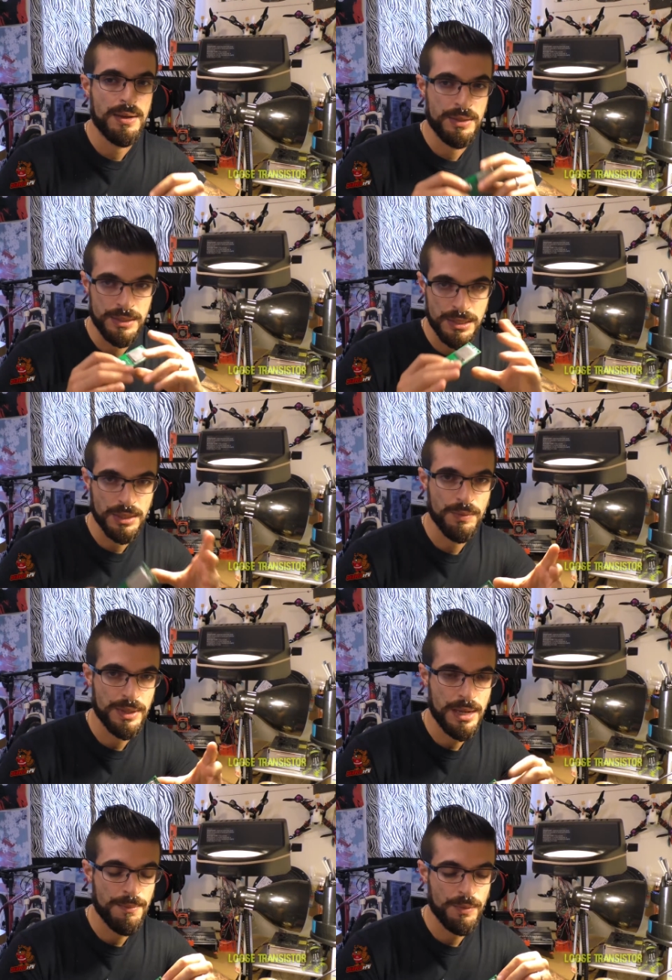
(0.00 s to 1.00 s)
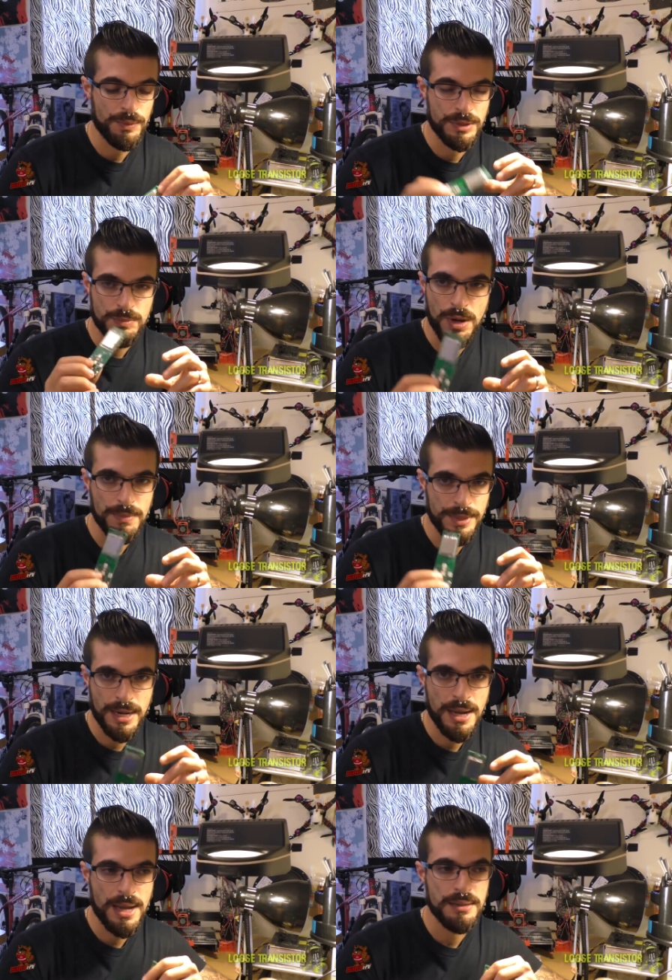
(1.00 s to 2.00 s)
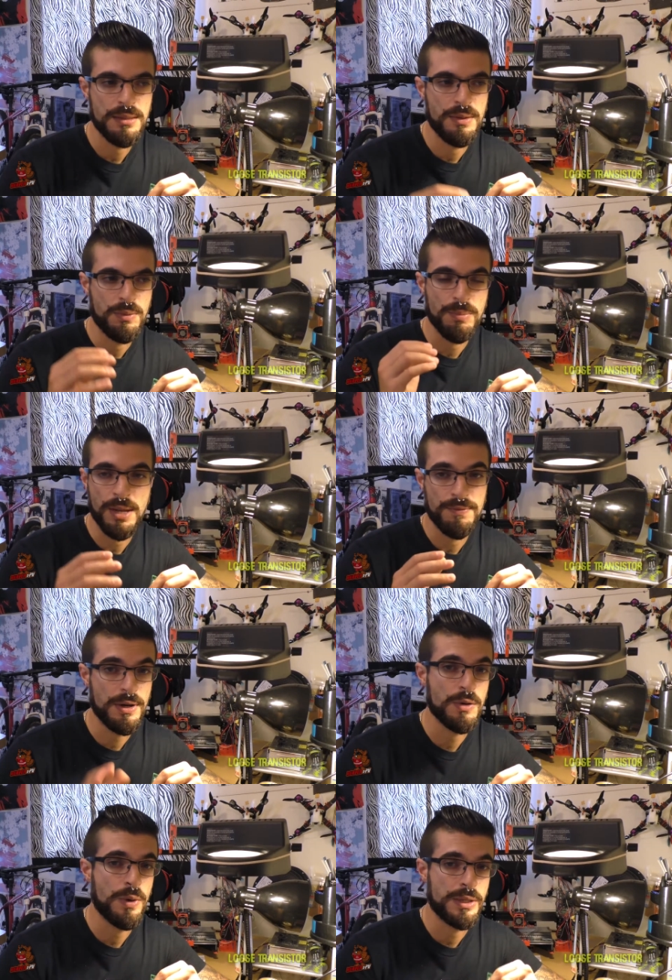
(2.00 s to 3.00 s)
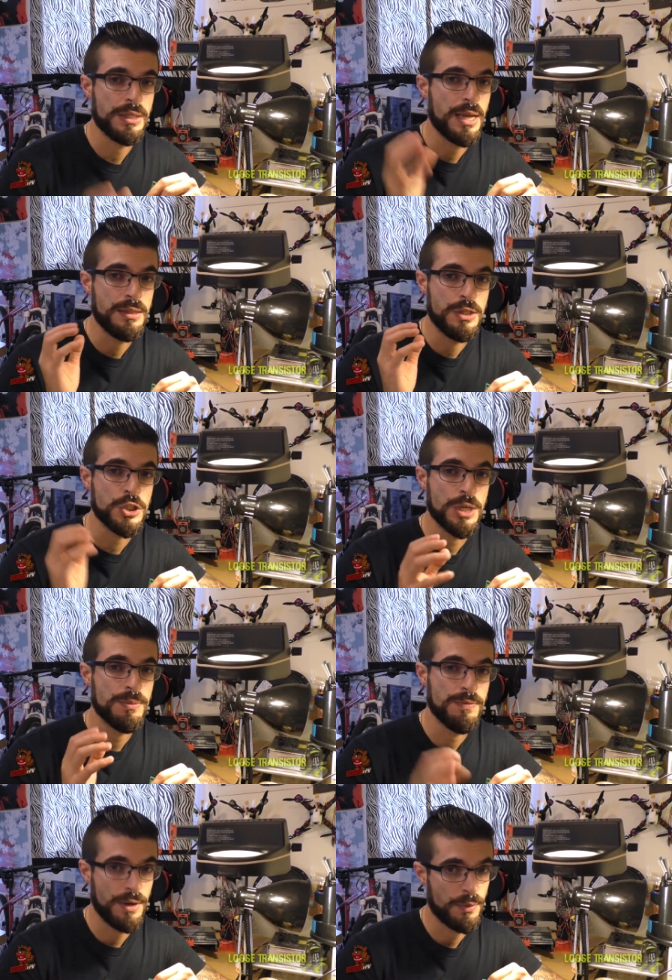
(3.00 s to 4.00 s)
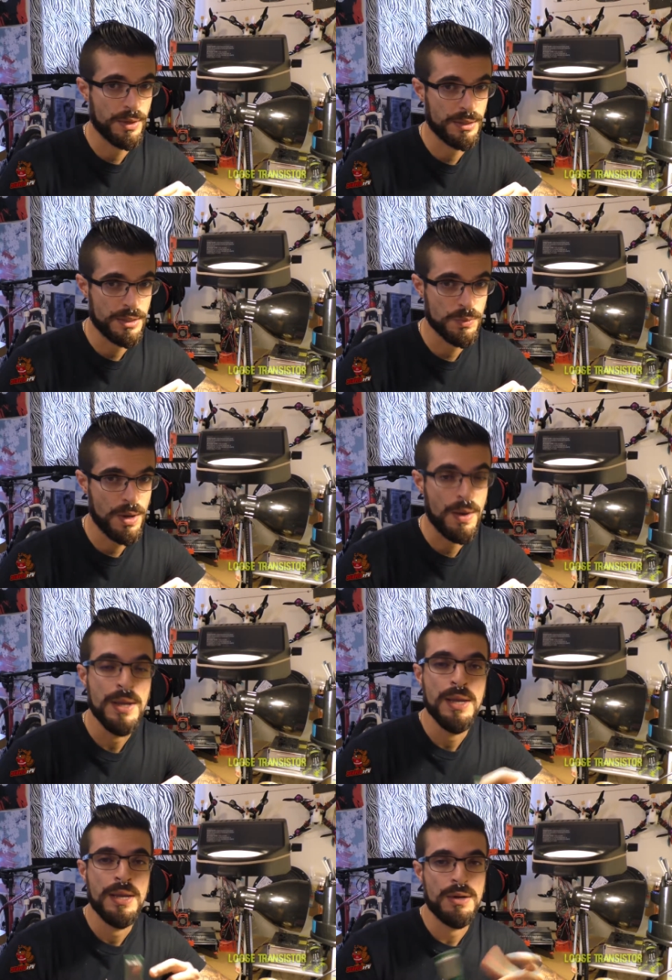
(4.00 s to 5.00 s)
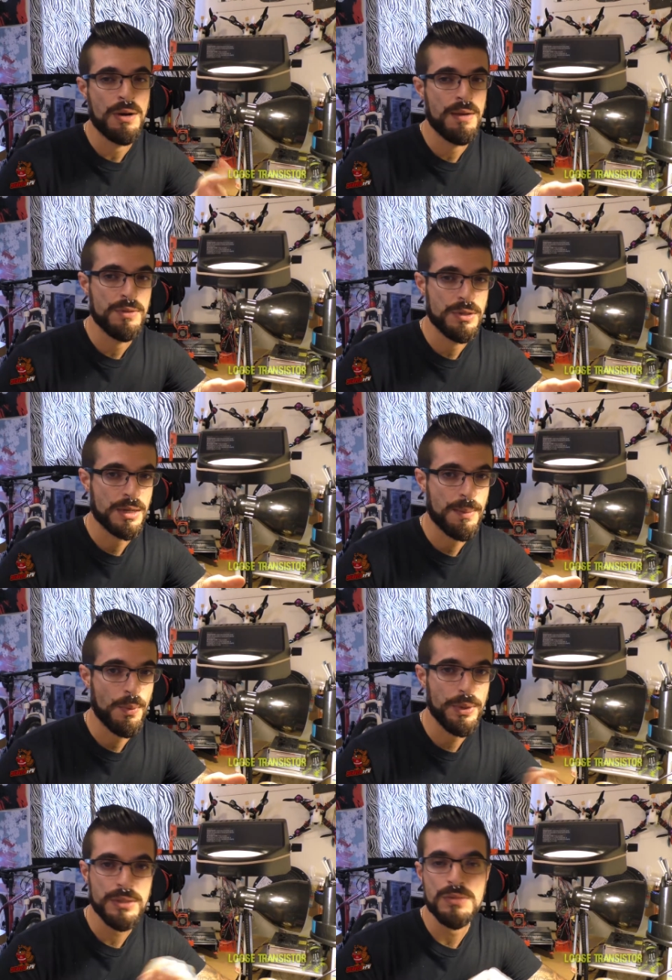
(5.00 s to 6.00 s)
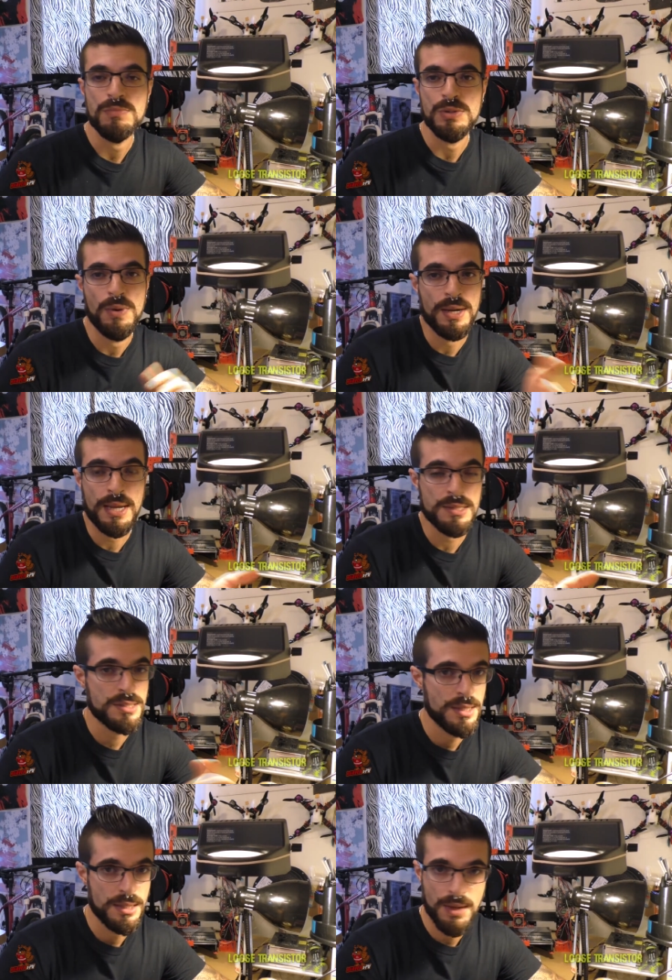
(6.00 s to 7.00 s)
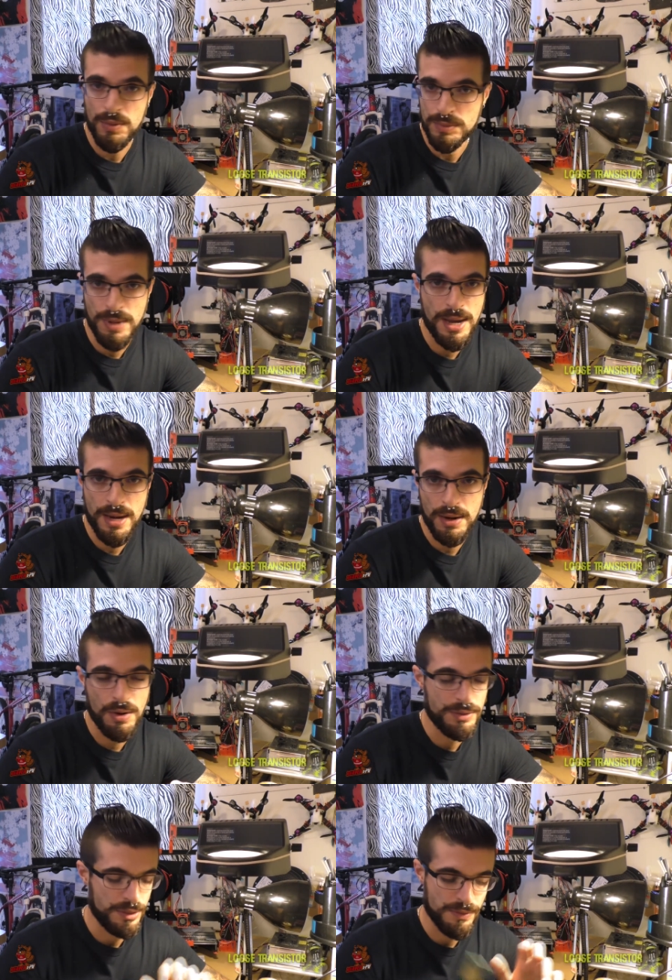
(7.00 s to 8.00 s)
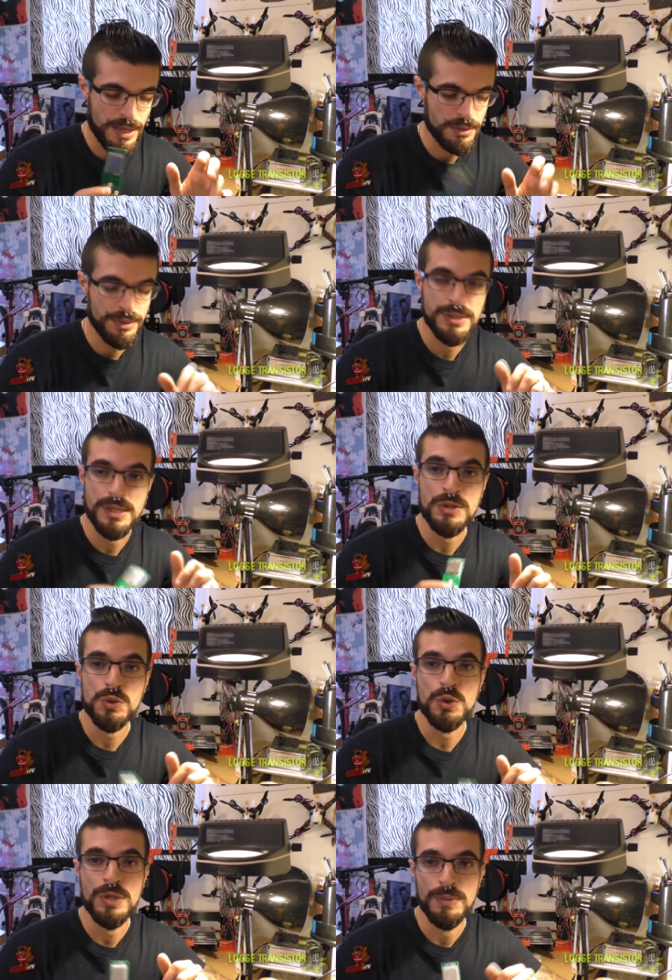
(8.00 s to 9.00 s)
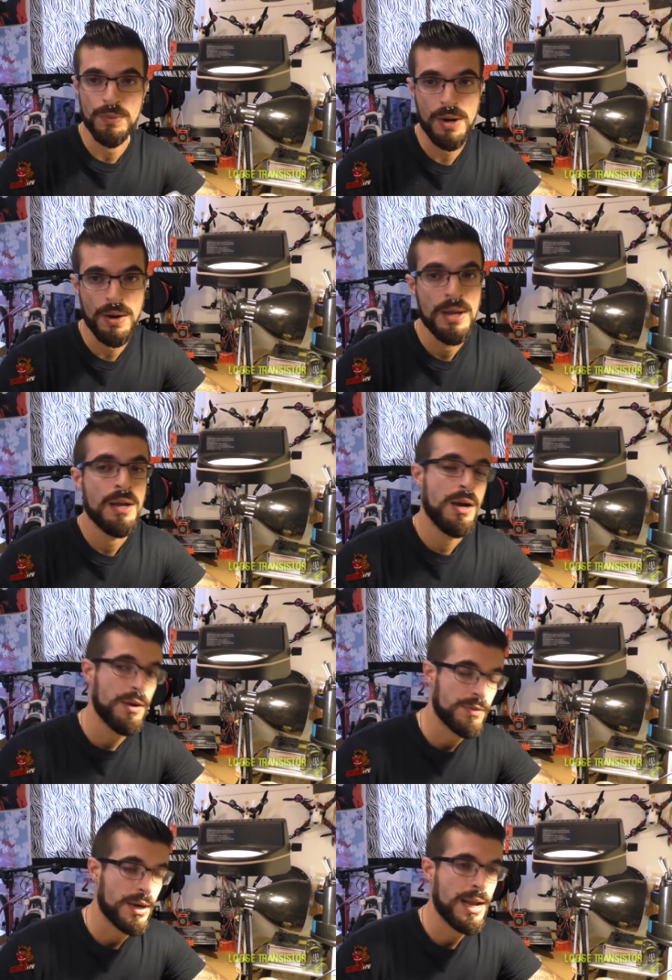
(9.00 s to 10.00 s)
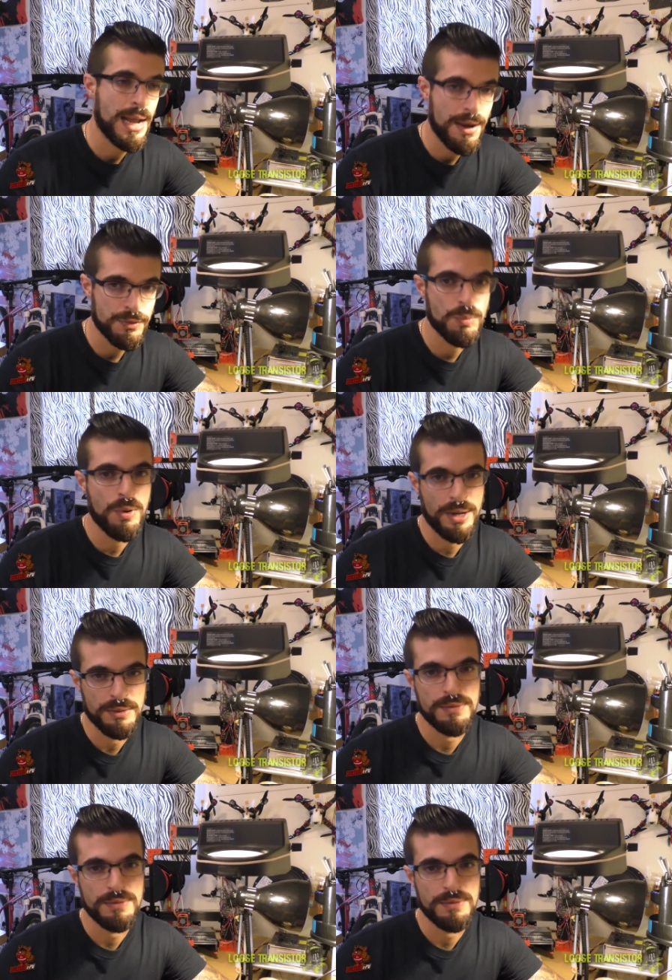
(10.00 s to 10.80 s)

in dealing with them with this problem that I had. They replied very quickly, and they shipped very quickly as well, and arrived here in a couple weeks. So I can't say that that was bad at all. They've handled this extremely well. However, I have to point out